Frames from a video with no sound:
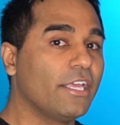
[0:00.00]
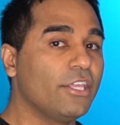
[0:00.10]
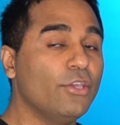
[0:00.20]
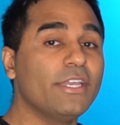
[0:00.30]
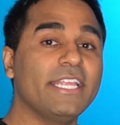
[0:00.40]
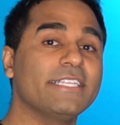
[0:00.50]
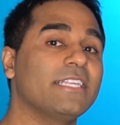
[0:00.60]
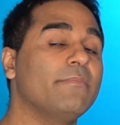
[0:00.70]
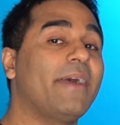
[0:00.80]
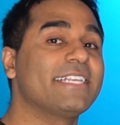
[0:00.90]
You can
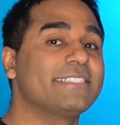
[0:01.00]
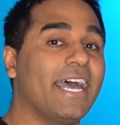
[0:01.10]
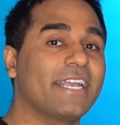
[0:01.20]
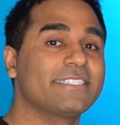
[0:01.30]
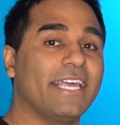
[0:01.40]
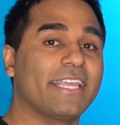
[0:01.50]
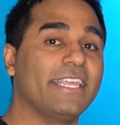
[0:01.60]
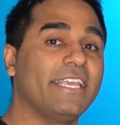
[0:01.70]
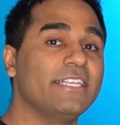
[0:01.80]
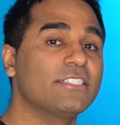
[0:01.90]
easily buy stocks like
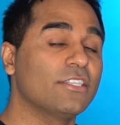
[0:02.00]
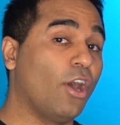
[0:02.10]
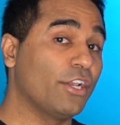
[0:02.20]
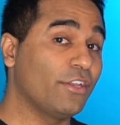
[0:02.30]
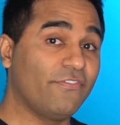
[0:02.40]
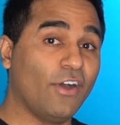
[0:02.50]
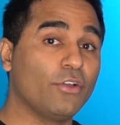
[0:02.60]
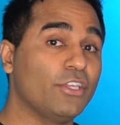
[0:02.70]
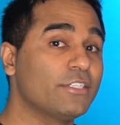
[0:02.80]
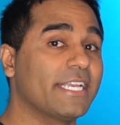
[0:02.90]
these on your
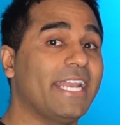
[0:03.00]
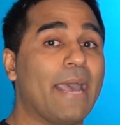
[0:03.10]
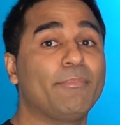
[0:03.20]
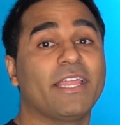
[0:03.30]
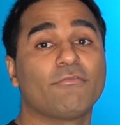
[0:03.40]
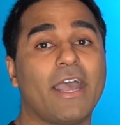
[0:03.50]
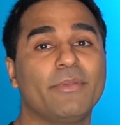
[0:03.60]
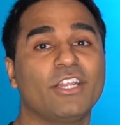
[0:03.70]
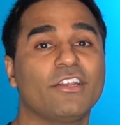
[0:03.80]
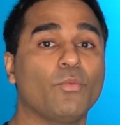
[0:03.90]
phone using an app like
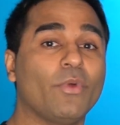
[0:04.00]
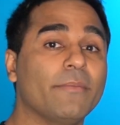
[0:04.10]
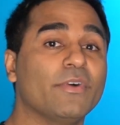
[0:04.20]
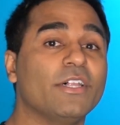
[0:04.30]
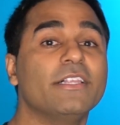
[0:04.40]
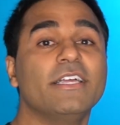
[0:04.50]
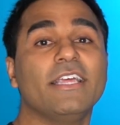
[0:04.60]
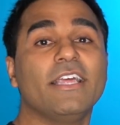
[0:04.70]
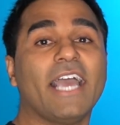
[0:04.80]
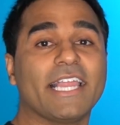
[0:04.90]
Robinhood and WeBull.
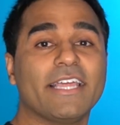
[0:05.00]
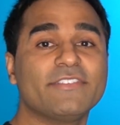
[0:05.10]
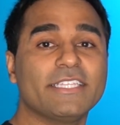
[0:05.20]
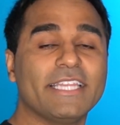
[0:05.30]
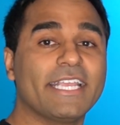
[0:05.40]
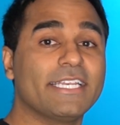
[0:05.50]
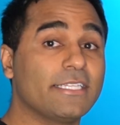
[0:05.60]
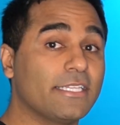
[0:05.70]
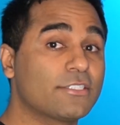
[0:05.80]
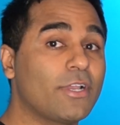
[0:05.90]
I left a link in
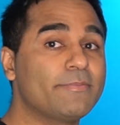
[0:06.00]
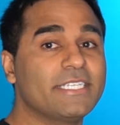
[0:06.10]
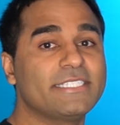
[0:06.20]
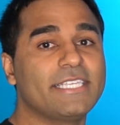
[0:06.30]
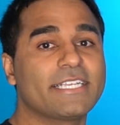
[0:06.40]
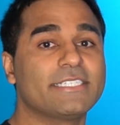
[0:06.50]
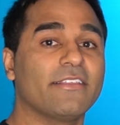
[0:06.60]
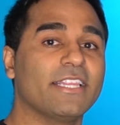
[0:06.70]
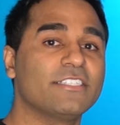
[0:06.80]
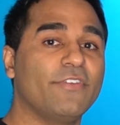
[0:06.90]
the description section
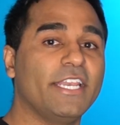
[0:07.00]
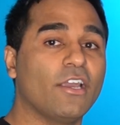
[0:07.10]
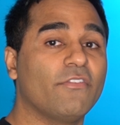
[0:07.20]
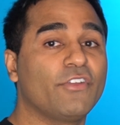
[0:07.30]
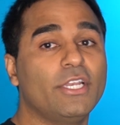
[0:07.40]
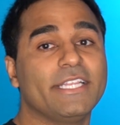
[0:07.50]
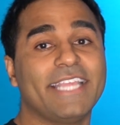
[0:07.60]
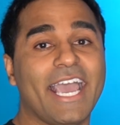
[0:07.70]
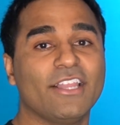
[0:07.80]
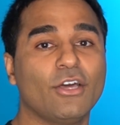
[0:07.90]
of this video for you to
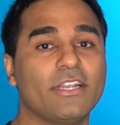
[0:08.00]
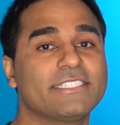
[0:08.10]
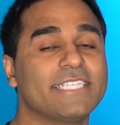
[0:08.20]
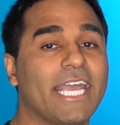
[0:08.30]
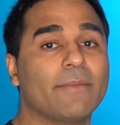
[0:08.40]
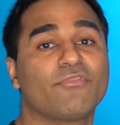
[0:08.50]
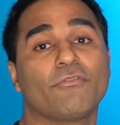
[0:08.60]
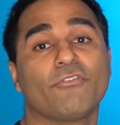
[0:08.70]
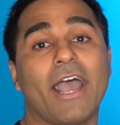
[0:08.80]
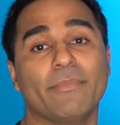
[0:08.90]
download and sign up for
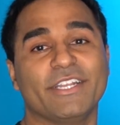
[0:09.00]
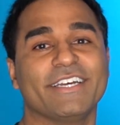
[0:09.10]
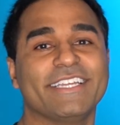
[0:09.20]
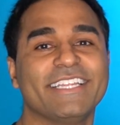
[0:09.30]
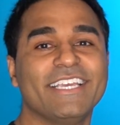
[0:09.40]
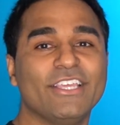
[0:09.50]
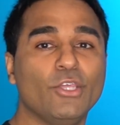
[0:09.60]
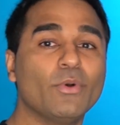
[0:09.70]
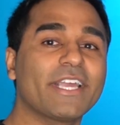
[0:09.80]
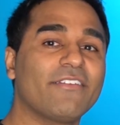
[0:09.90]
Robinhood.
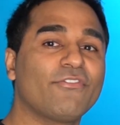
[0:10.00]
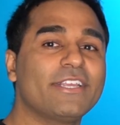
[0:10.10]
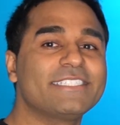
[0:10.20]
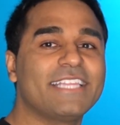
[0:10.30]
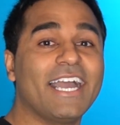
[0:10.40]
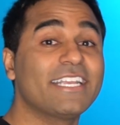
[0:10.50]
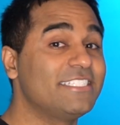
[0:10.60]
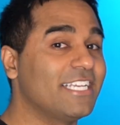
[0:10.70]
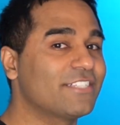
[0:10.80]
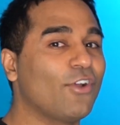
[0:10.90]
You will get a free stock
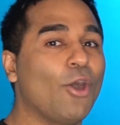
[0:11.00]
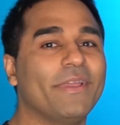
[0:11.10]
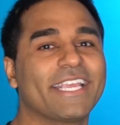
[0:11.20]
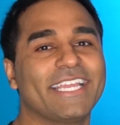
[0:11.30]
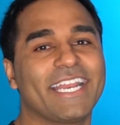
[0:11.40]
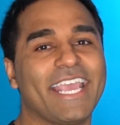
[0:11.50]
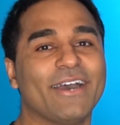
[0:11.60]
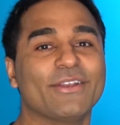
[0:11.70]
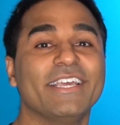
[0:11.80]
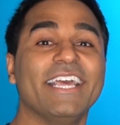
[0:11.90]
just for opening an
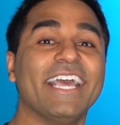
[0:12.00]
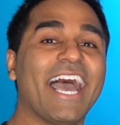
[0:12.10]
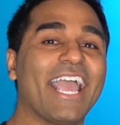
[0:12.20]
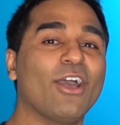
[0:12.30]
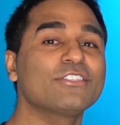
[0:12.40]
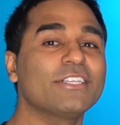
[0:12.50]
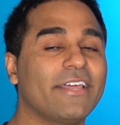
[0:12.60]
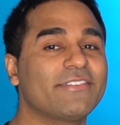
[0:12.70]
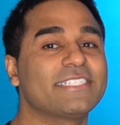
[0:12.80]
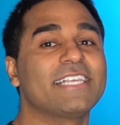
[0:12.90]
account. I also
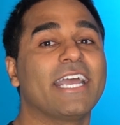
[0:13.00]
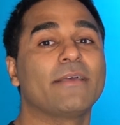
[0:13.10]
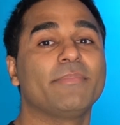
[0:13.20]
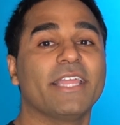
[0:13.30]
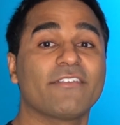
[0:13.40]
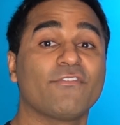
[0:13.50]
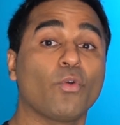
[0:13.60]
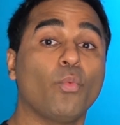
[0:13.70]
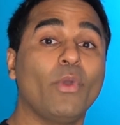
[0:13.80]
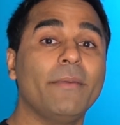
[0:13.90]
left a sign-up link for
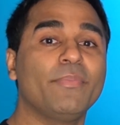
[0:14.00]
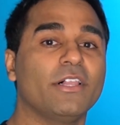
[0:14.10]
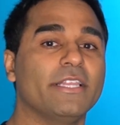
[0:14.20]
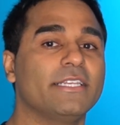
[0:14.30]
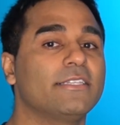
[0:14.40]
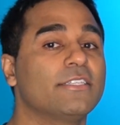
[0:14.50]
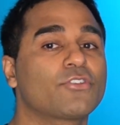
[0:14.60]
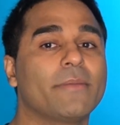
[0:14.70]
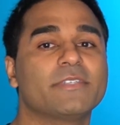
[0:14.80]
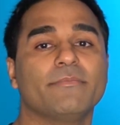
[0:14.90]
WeBull in the
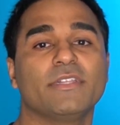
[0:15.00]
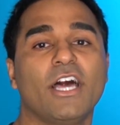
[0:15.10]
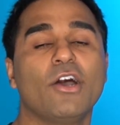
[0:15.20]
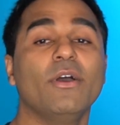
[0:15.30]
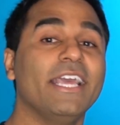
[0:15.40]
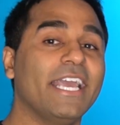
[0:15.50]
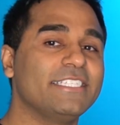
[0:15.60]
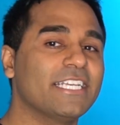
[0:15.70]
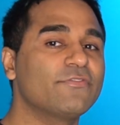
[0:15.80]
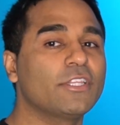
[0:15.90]
description below.
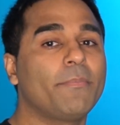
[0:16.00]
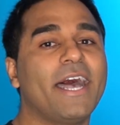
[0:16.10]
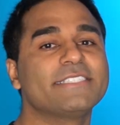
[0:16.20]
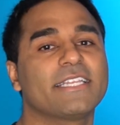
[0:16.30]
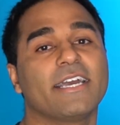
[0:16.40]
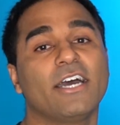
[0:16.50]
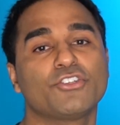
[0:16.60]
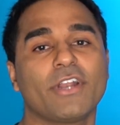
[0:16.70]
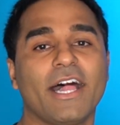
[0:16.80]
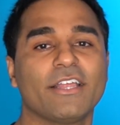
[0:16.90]
Just for depositing
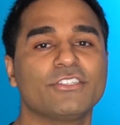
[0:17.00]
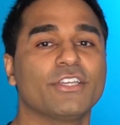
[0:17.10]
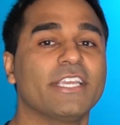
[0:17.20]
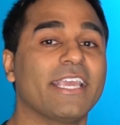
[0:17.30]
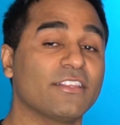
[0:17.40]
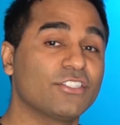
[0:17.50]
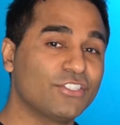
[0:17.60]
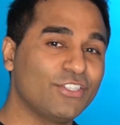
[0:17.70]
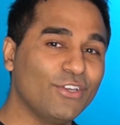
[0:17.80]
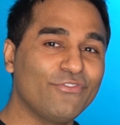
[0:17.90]
$100, you can get
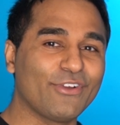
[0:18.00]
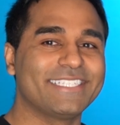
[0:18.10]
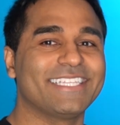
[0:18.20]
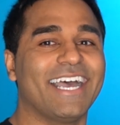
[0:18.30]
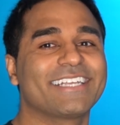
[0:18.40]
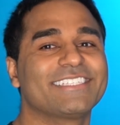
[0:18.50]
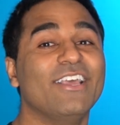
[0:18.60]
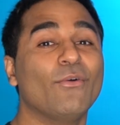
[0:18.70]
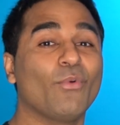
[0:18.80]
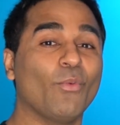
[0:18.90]
2 free stocks,
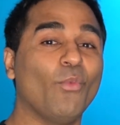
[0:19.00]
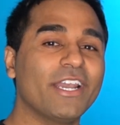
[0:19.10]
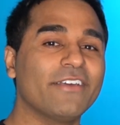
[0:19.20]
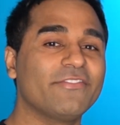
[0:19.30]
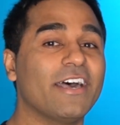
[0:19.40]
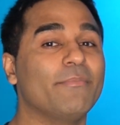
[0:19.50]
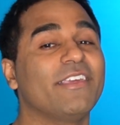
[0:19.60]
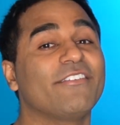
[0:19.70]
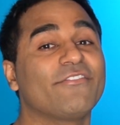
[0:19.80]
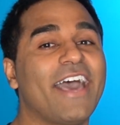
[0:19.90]
with one of them
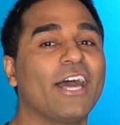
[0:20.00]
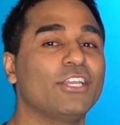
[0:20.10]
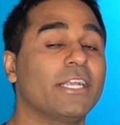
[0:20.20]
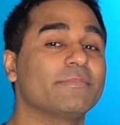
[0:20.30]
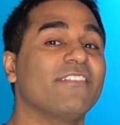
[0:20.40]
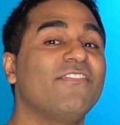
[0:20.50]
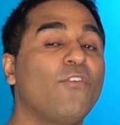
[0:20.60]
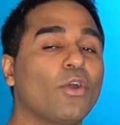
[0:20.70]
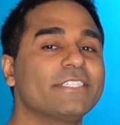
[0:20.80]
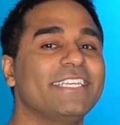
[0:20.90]
being valued up to
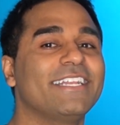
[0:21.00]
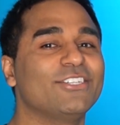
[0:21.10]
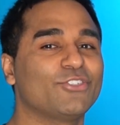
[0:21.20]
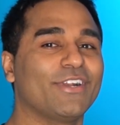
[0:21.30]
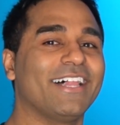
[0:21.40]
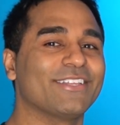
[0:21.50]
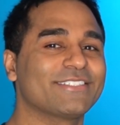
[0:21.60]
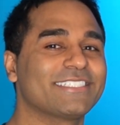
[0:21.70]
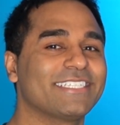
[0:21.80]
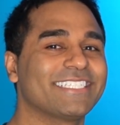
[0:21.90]
$1,400.